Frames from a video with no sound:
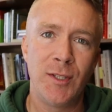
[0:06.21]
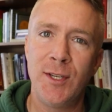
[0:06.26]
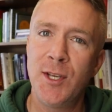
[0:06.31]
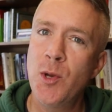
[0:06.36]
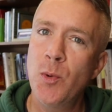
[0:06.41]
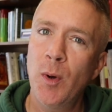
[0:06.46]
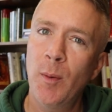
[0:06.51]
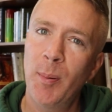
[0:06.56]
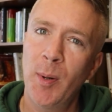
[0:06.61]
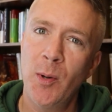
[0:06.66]
do
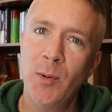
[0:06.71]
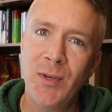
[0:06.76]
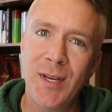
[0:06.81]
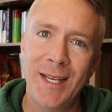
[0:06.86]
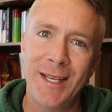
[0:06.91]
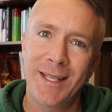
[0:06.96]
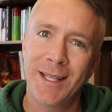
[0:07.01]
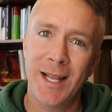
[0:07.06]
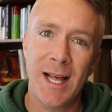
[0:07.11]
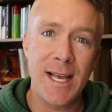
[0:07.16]
you approach
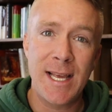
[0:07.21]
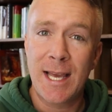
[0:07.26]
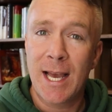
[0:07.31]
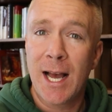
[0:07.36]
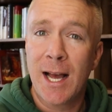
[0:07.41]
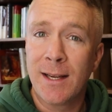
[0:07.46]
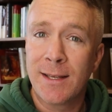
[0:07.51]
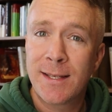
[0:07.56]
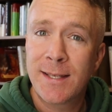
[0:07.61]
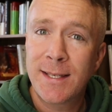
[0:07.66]
it like
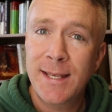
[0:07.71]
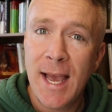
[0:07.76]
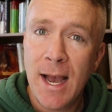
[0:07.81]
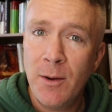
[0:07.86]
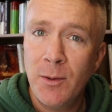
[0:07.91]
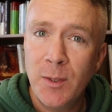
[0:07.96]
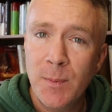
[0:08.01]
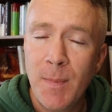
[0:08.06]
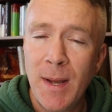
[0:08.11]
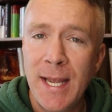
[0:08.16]
a
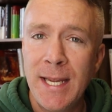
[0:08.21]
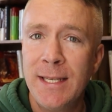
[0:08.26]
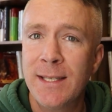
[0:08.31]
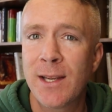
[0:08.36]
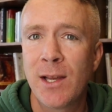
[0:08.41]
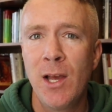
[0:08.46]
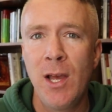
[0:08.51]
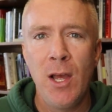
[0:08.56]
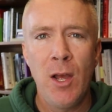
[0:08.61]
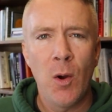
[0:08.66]
scout might
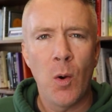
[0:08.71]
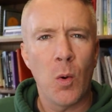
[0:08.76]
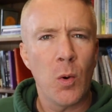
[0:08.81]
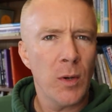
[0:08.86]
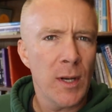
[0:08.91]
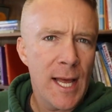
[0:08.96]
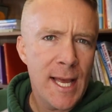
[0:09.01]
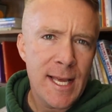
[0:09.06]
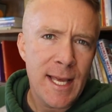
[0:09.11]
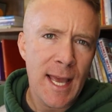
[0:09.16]

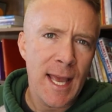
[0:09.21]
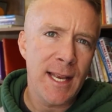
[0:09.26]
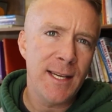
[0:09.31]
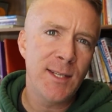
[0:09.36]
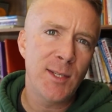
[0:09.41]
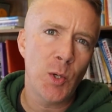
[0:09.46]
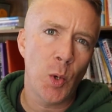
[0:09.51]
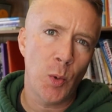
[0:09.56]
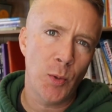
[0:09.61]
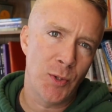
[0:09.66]
or like a
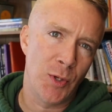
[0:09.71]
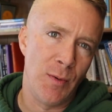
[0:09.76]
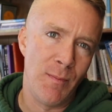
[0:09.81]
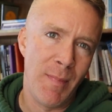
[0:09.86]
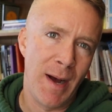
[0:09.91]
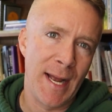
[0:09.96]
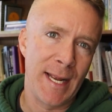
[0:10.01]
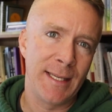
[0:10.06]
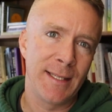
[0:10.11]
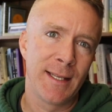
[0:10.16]
soldier
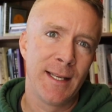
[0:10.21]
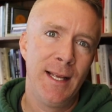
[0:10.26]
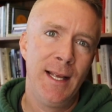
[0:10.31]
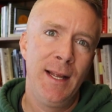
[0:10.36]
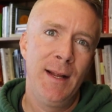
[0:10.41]
might?